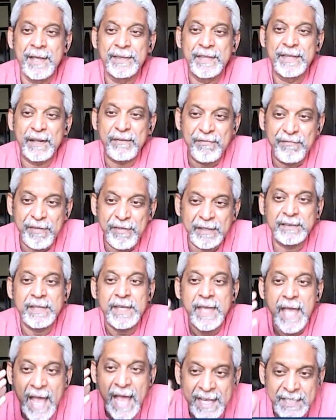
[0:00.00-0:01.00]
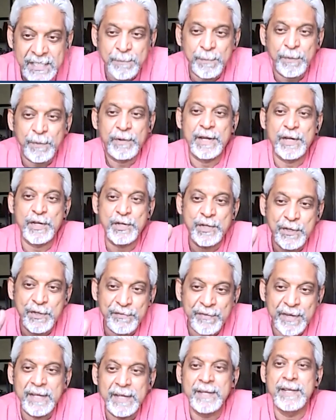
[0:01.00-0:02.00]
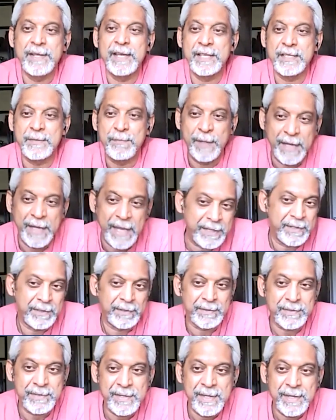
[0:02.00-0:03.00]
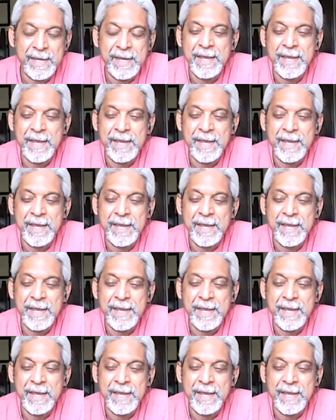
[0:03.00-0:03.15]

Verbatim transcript: that fit the aspirations of India's millennials.